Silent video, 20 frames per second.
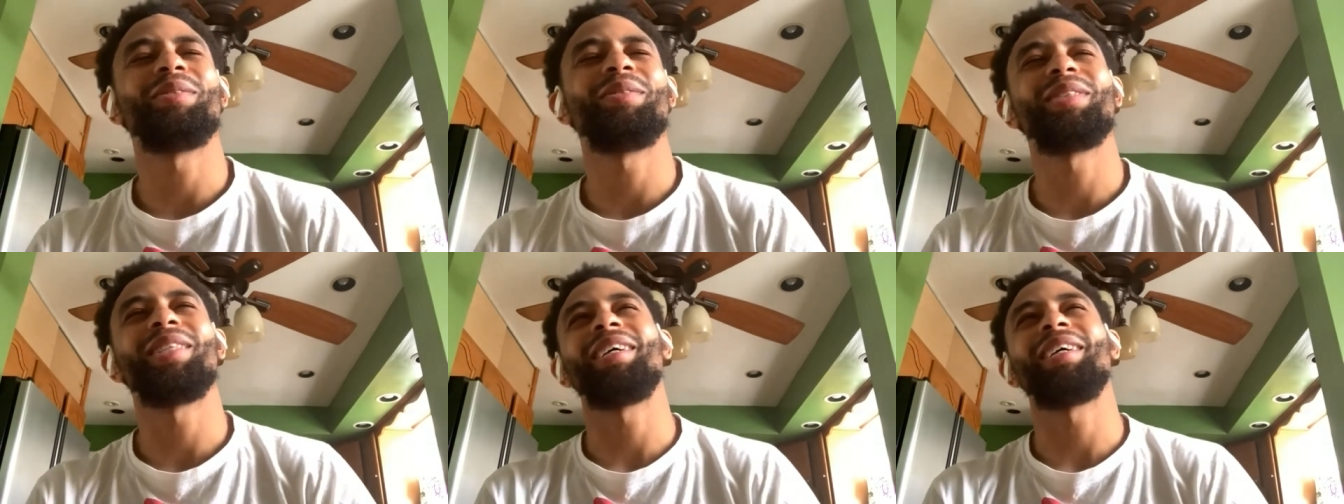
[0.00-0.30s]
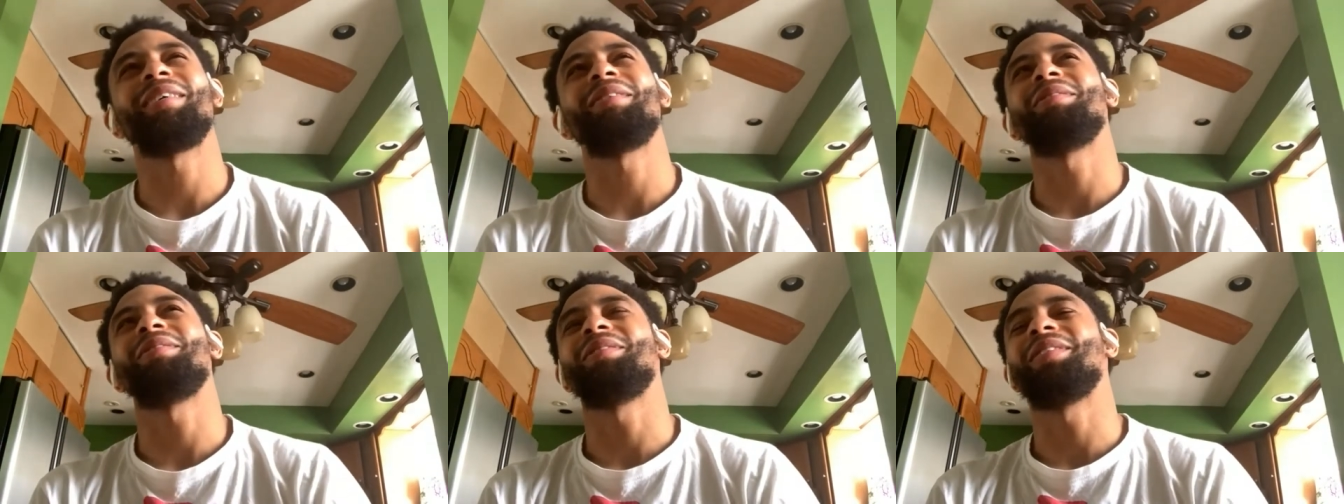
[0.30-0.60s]
It was
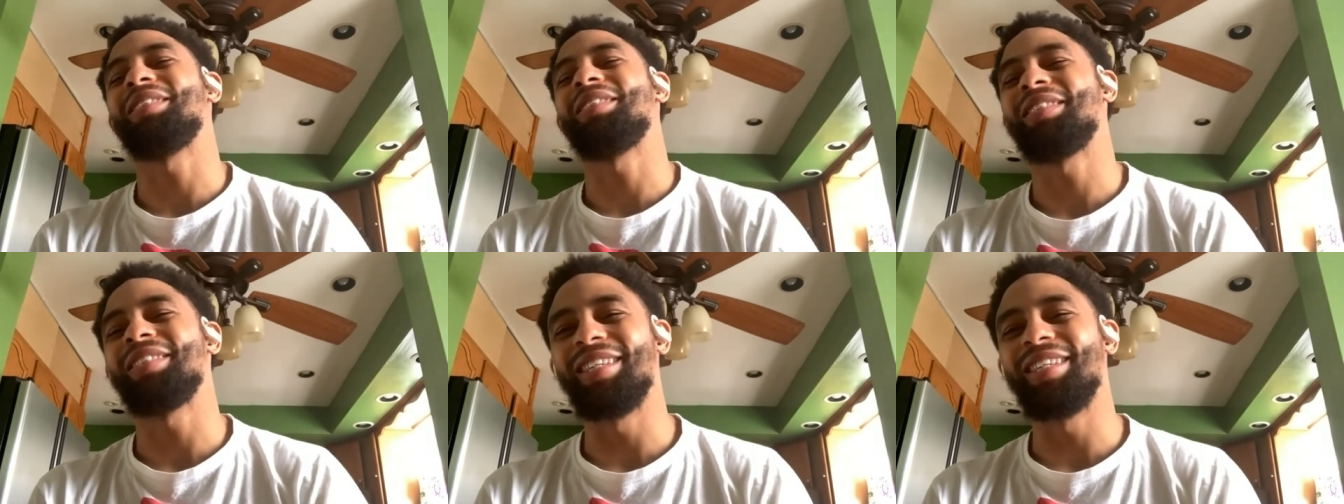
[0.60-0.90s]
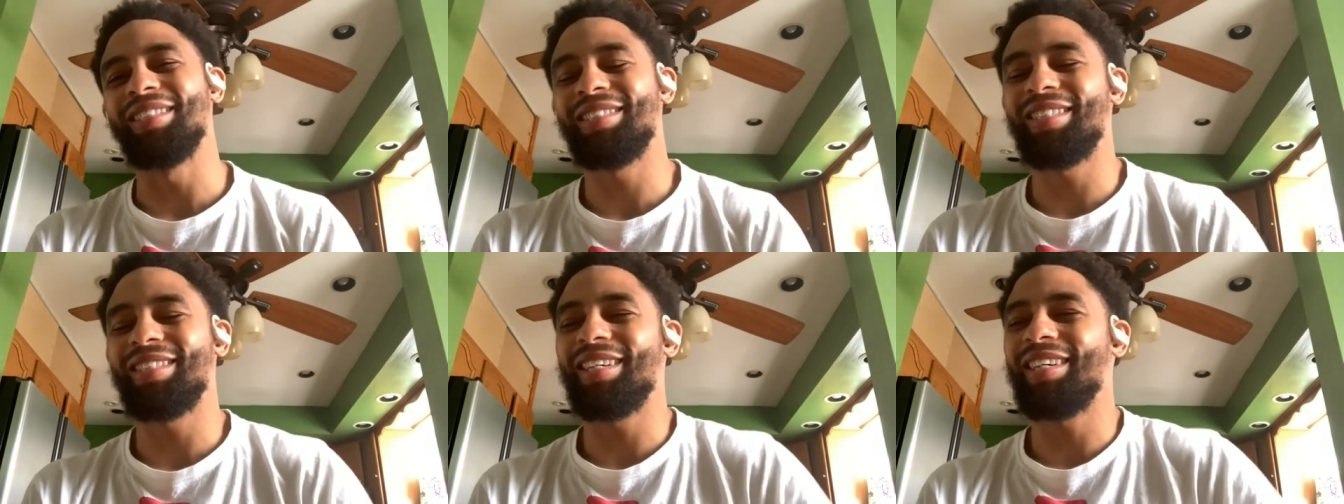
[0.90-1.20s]
like the
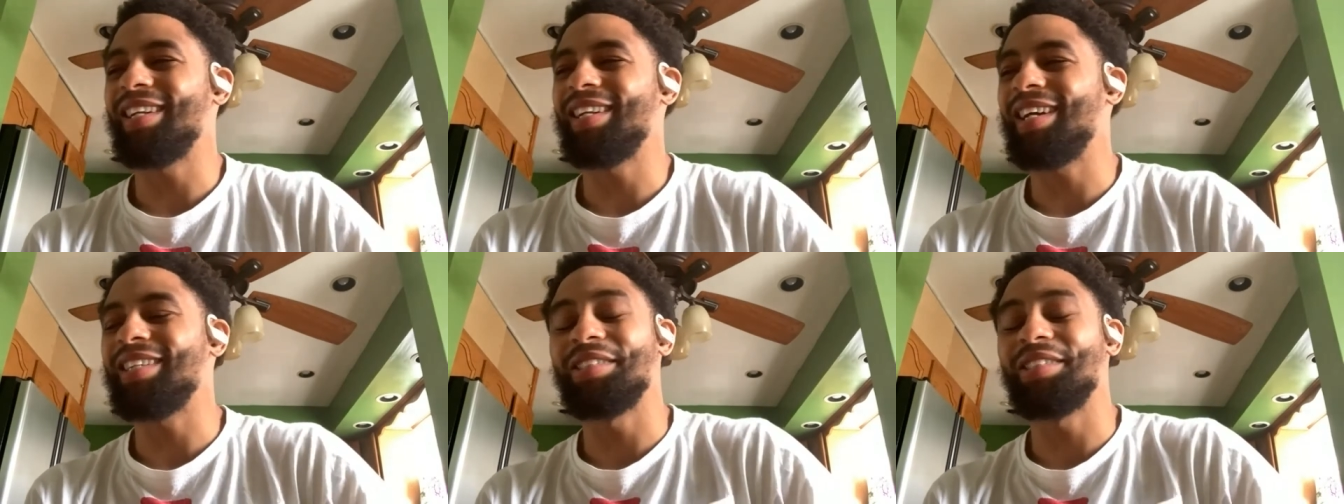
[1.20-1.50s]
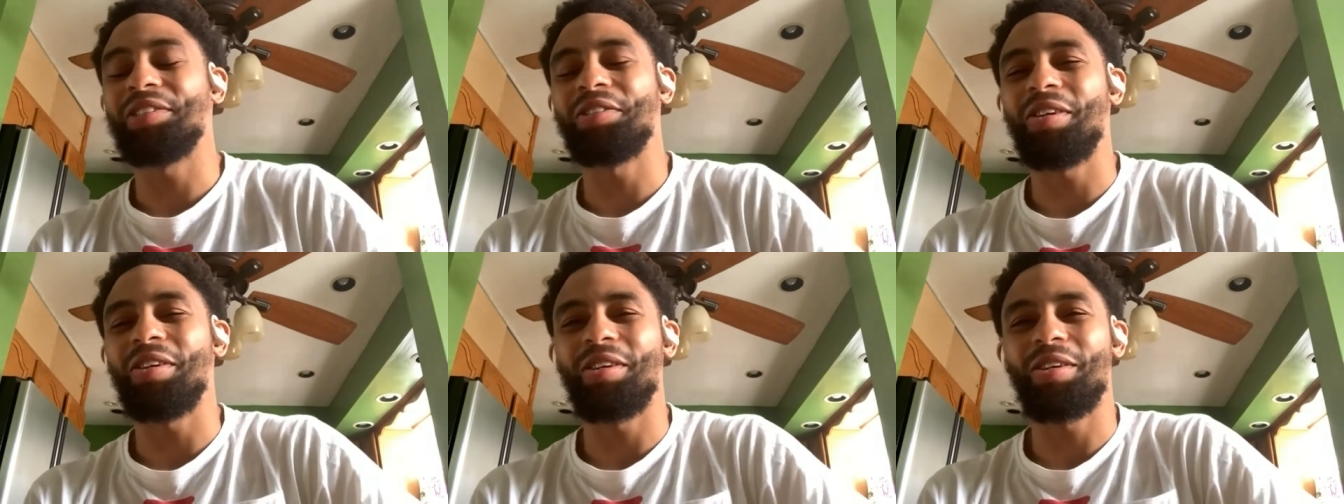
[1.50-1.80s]
sunset, and I
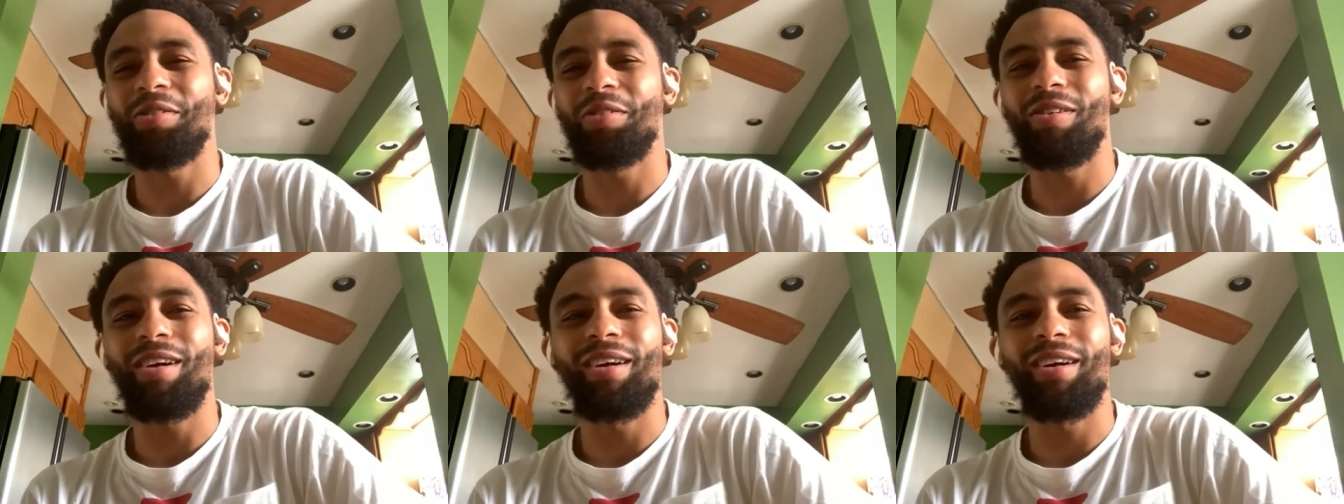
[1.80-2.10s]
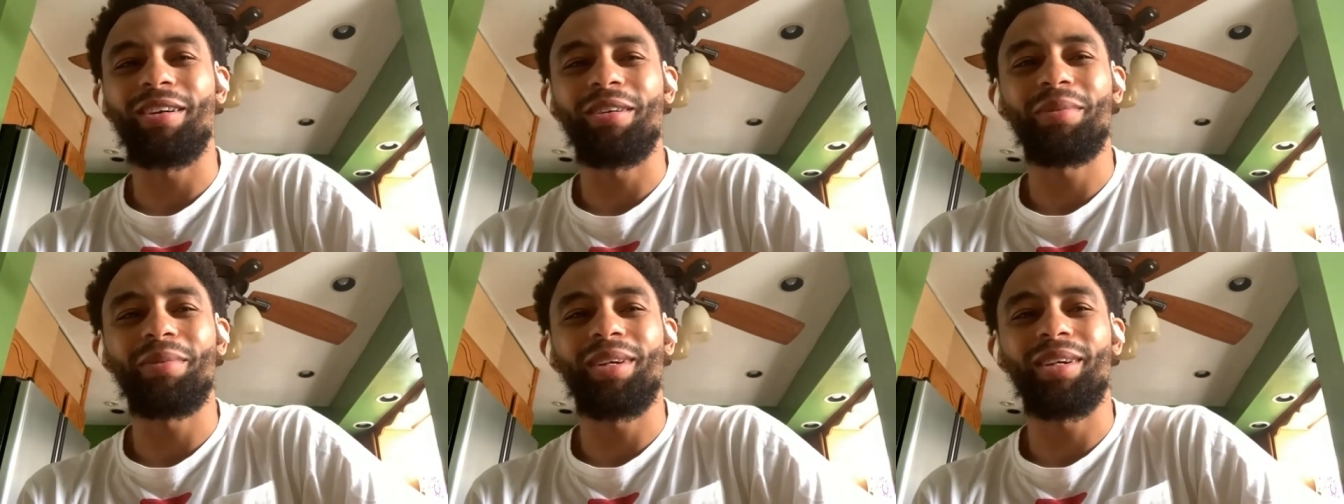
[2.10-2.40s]
just started
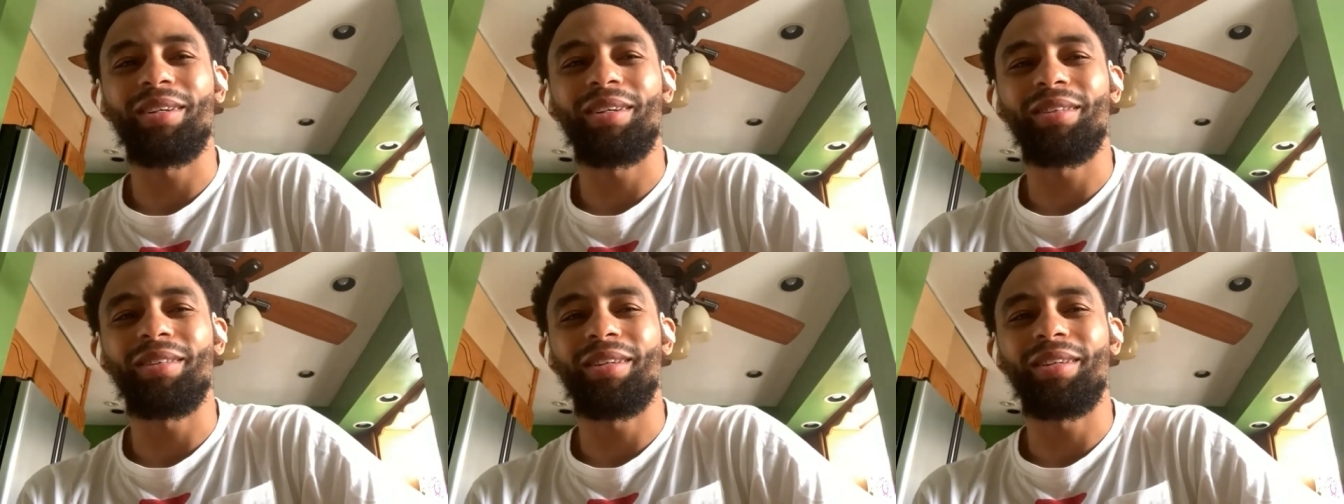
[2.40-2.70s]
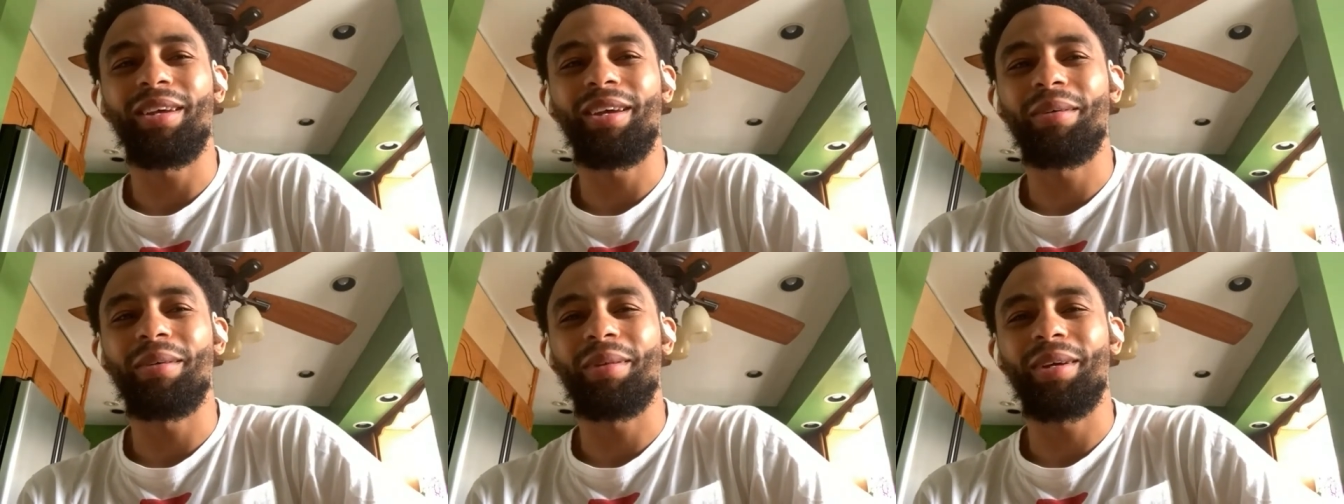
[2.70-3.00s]
crying. I'm like,
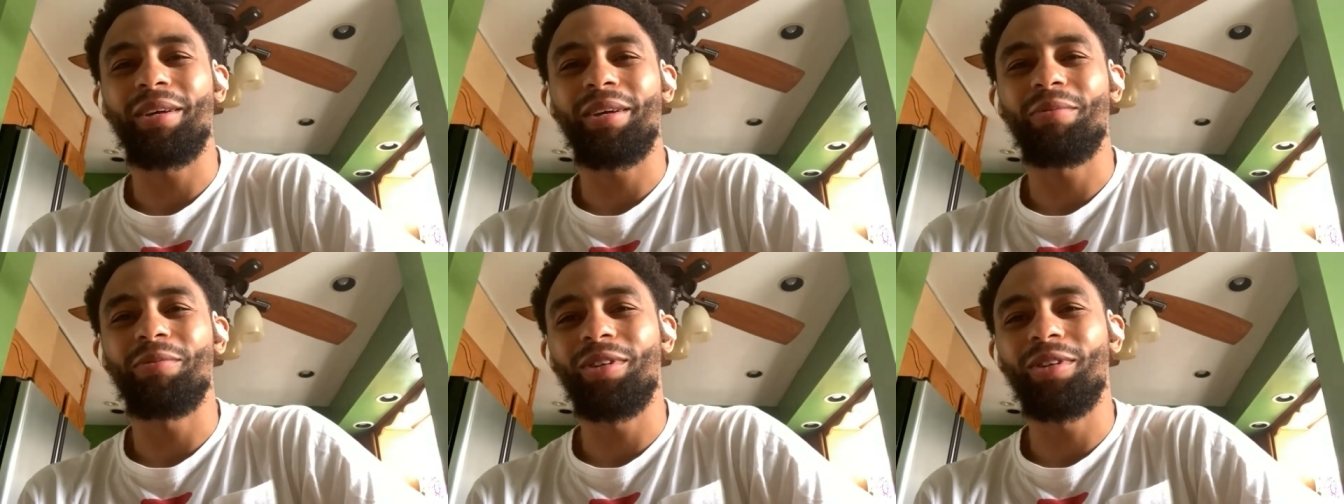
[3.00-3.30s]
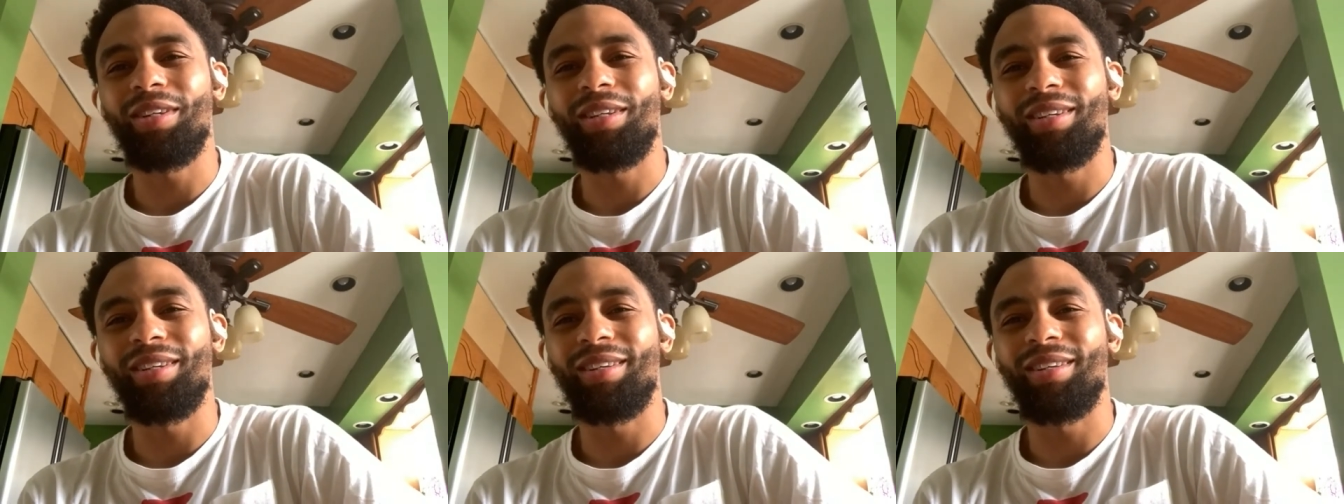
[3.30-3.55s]
damn, like I'm